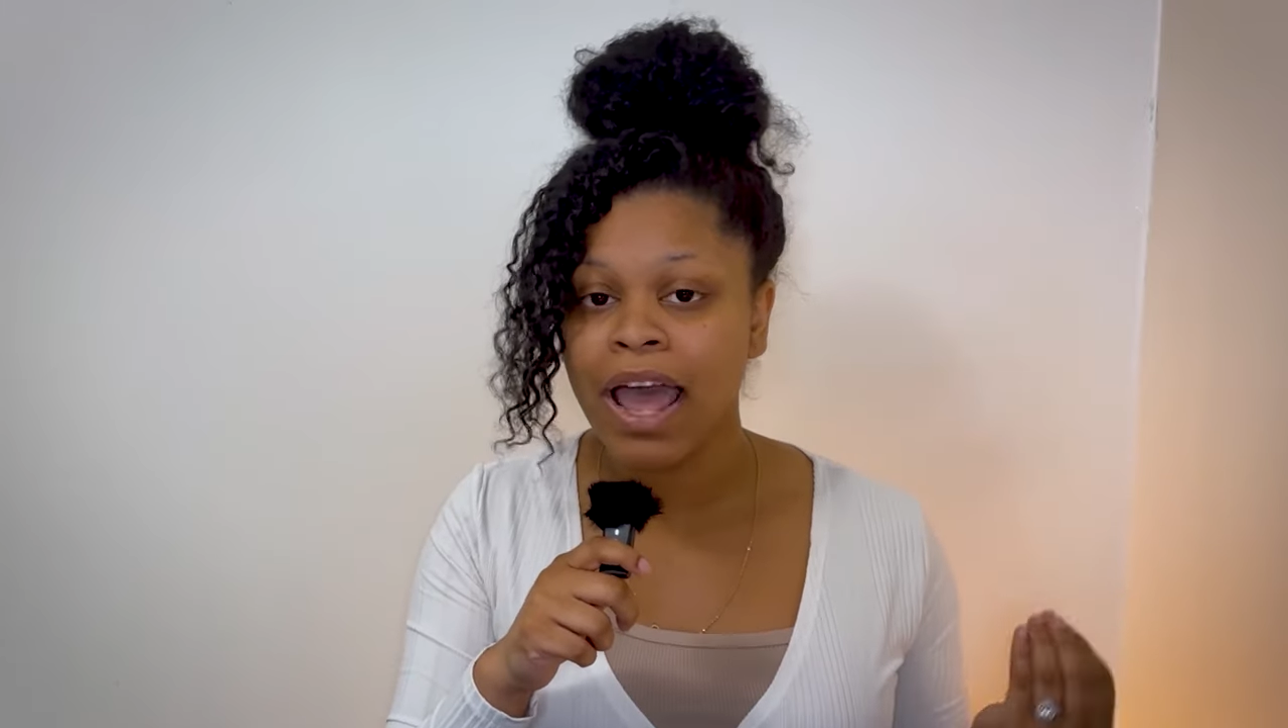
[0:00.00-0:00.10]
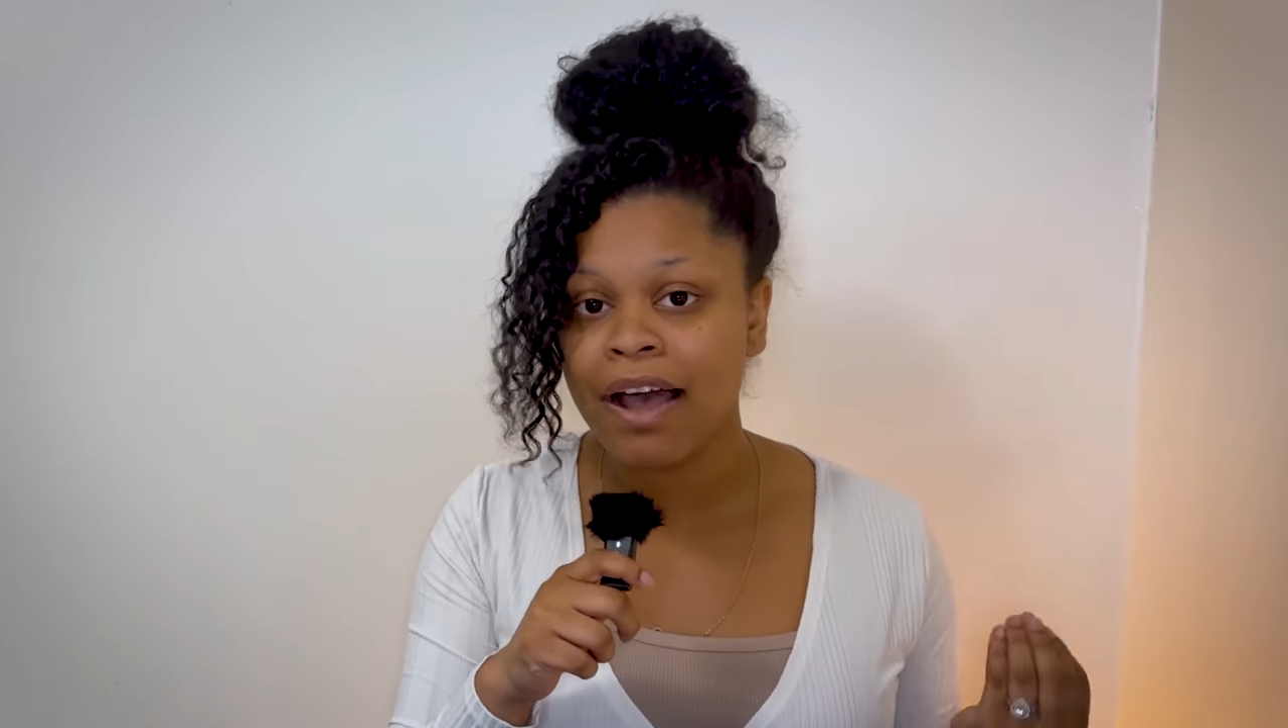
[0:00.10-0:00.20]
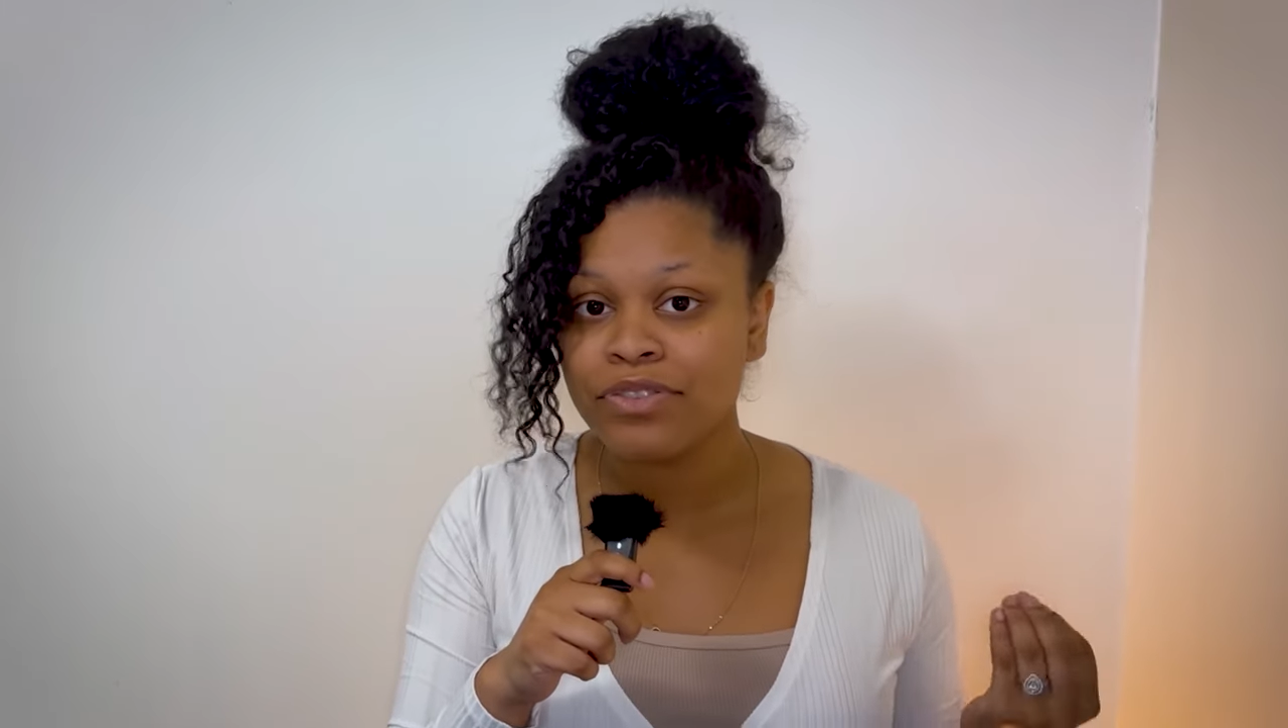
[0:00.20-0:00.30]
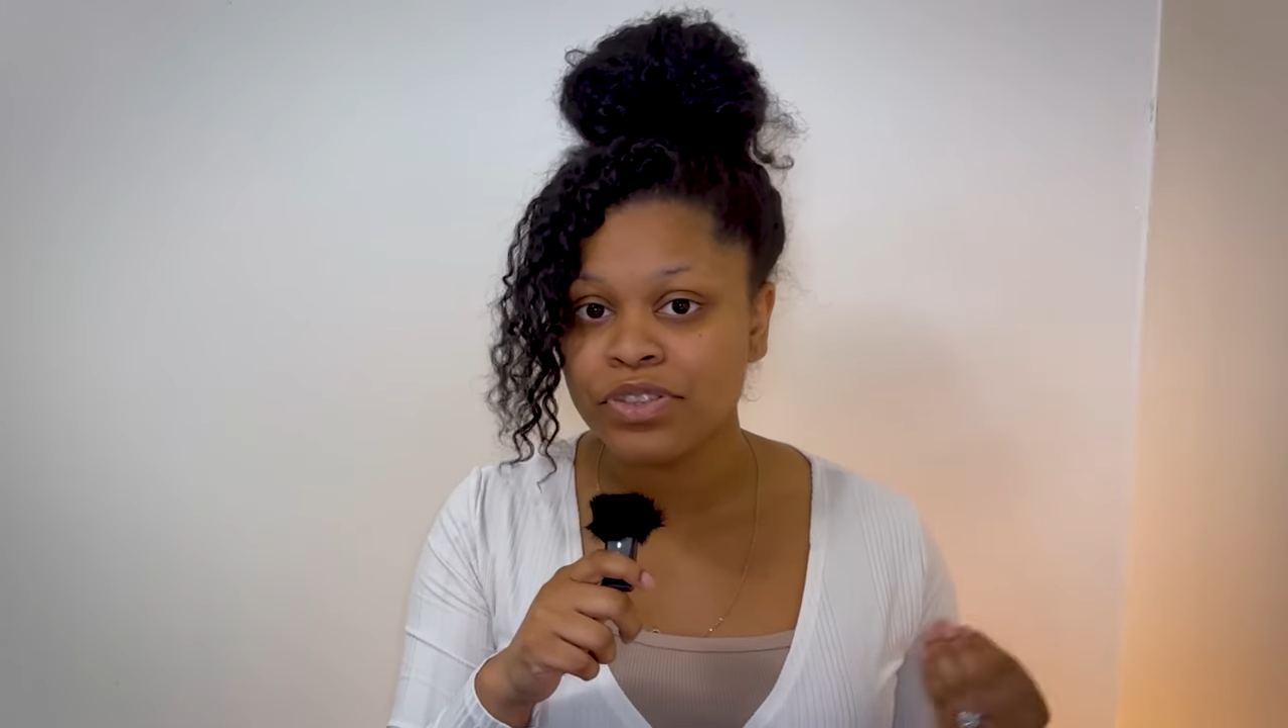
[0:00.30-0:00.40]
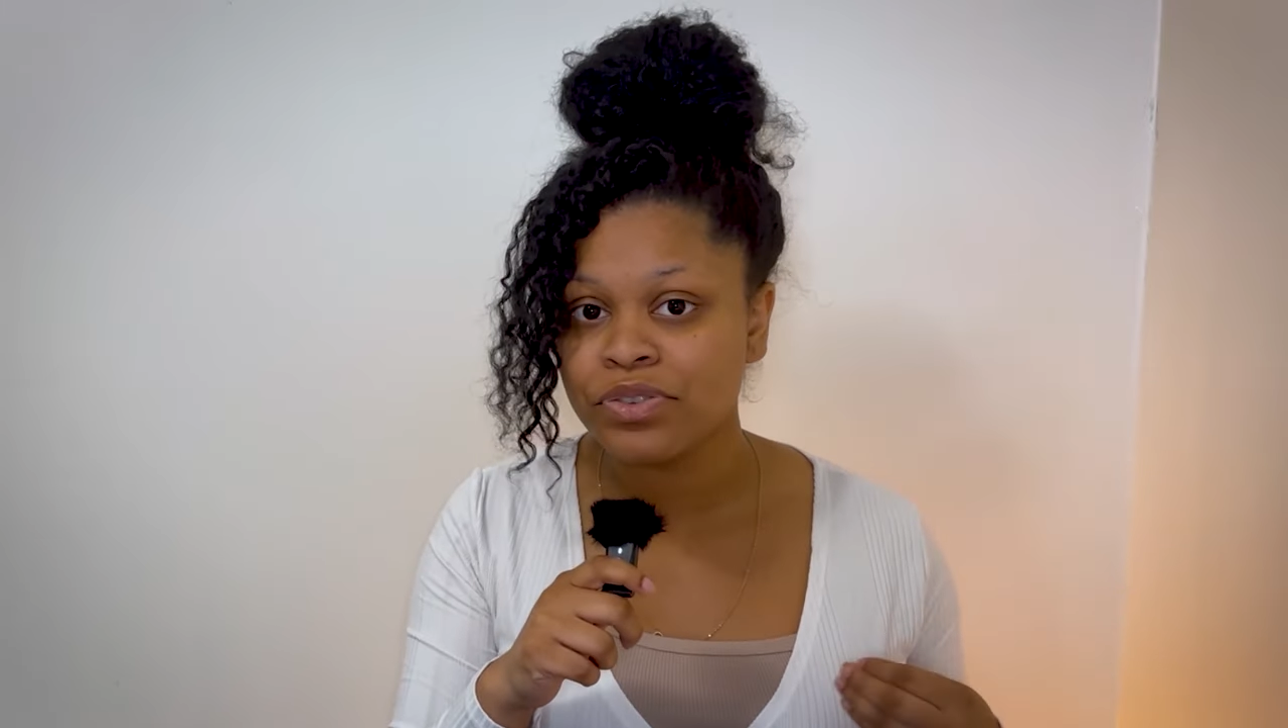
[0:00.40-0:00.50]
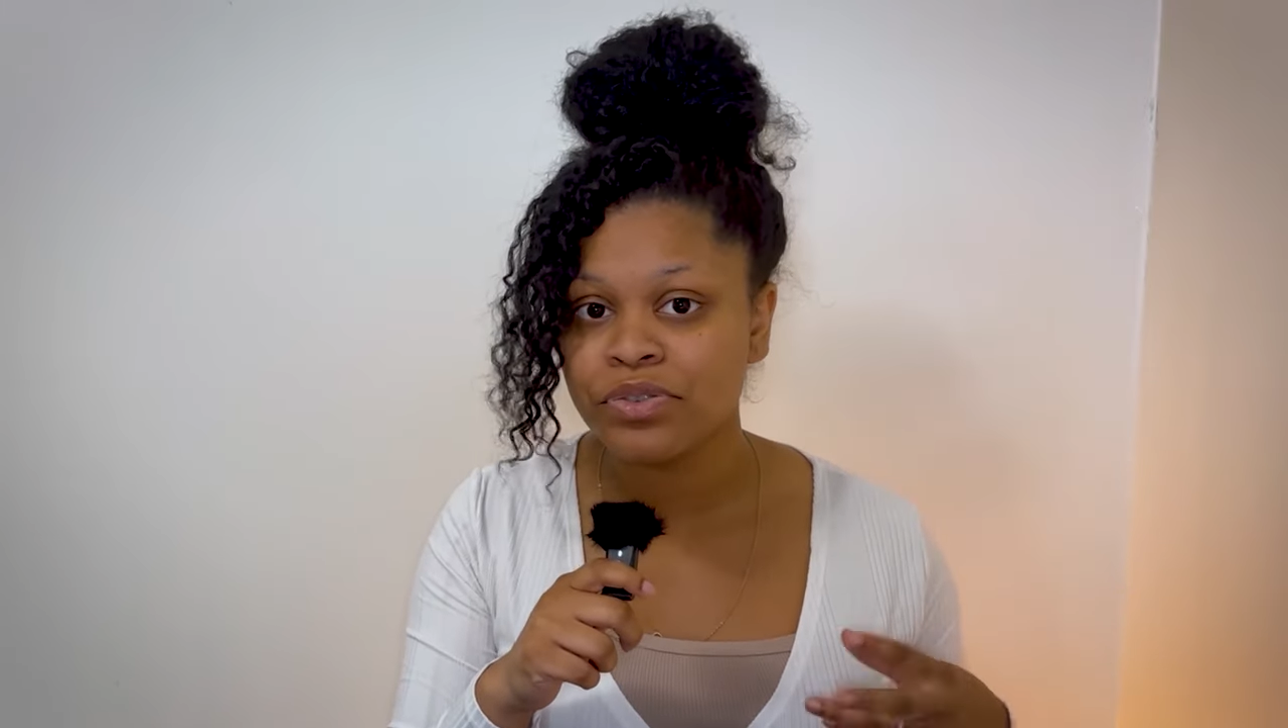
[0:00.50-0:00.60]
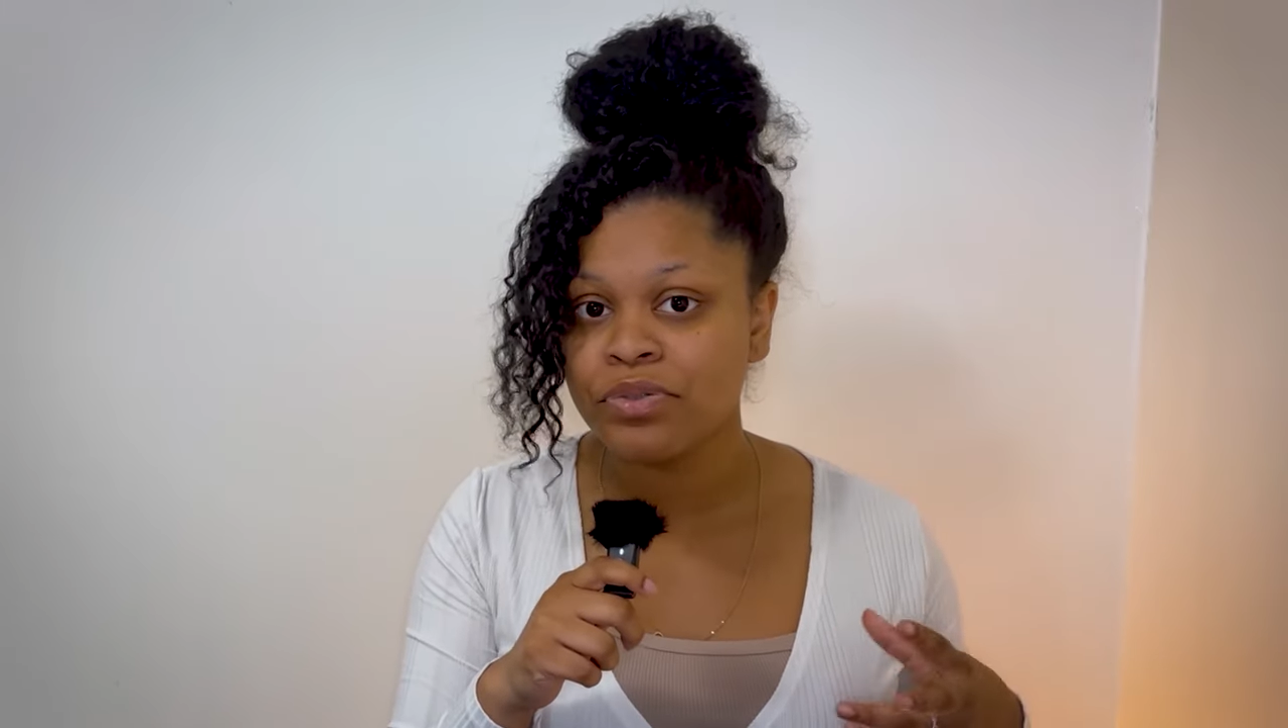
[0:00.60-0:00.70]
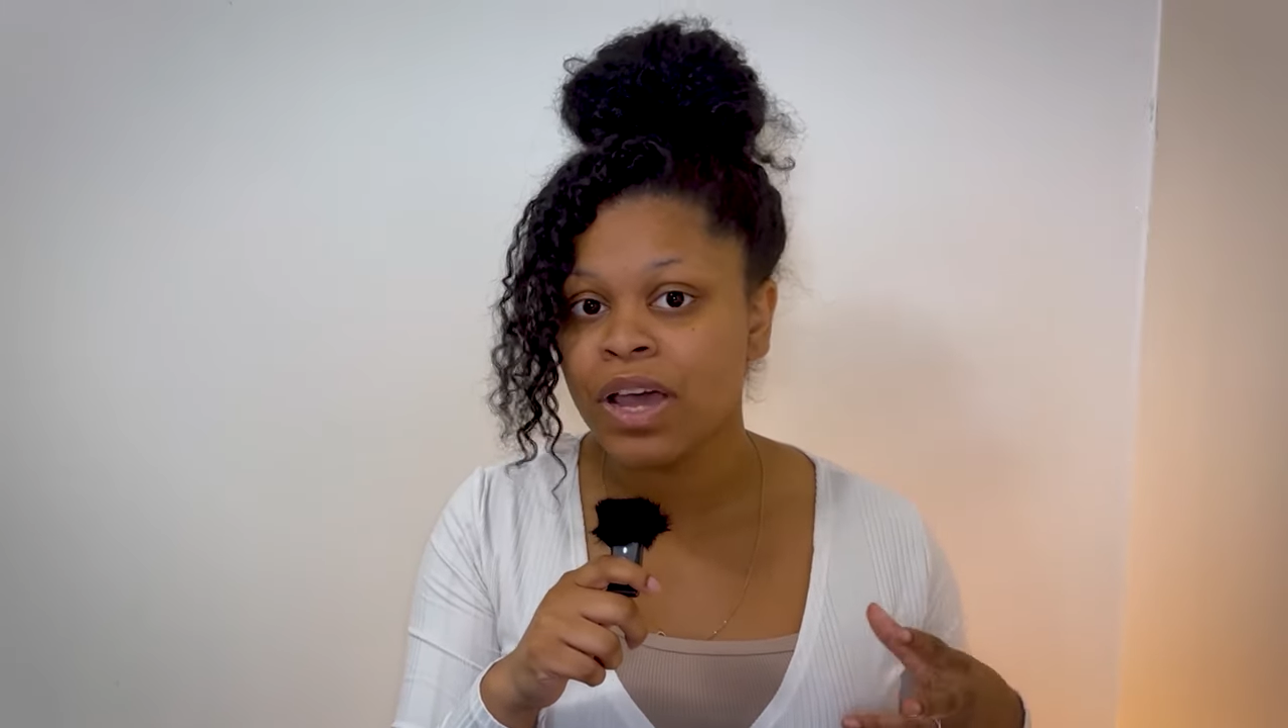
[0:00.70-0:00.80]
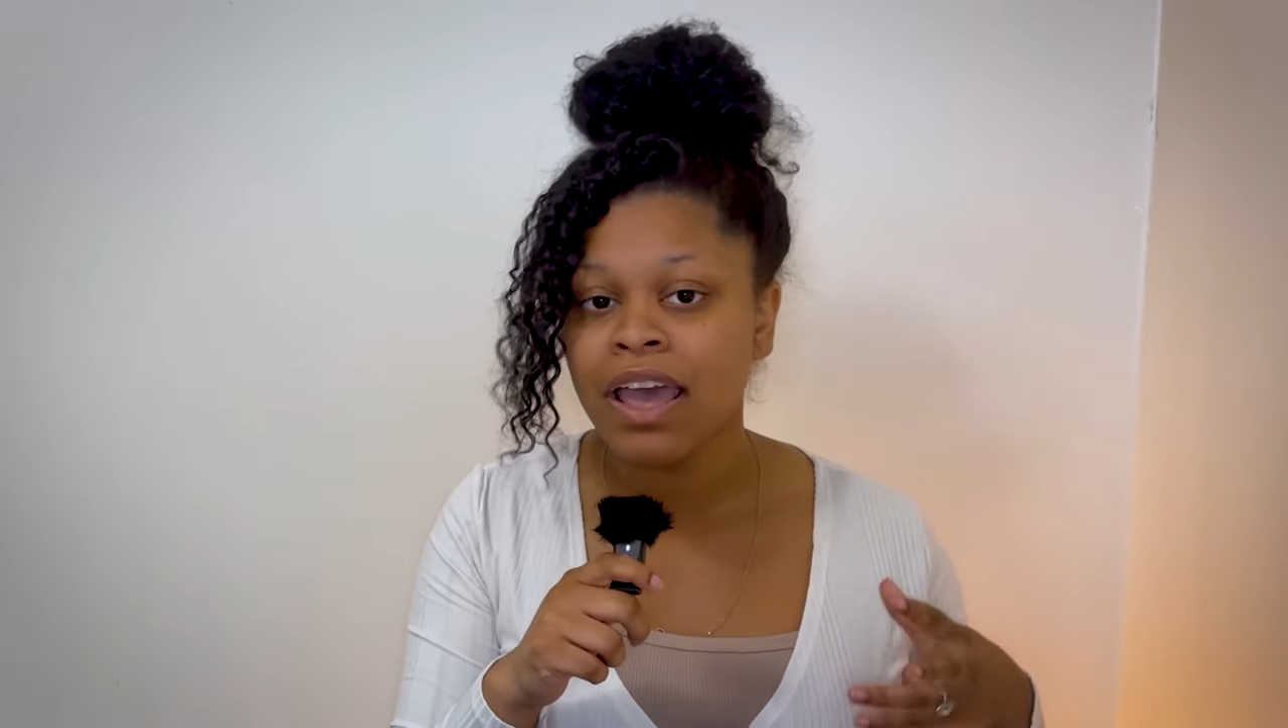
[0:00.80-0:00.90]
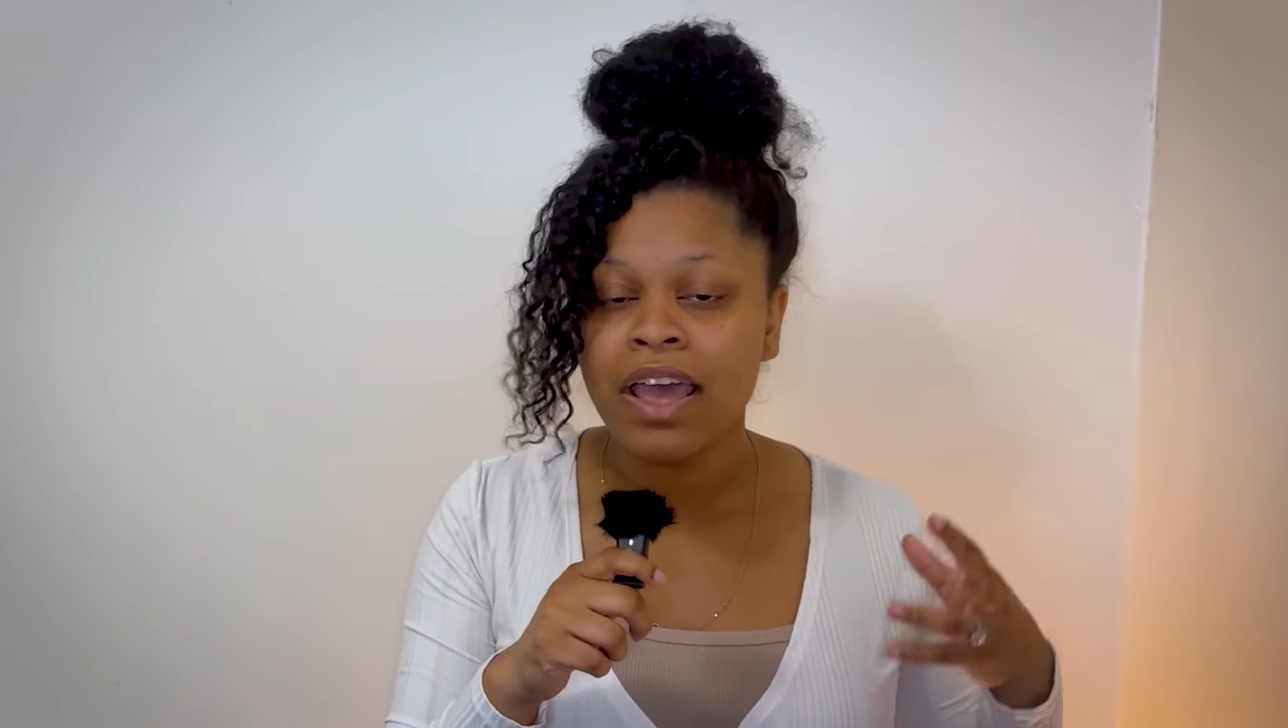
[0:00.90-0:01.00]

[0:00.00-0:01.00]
have to,